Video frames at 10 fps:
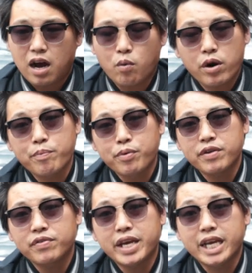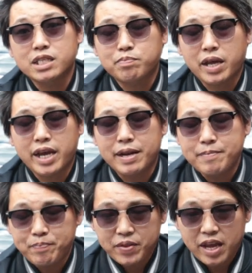I want to briefly
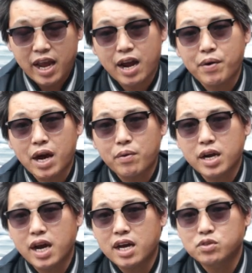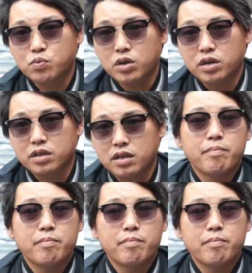explain how our cars work.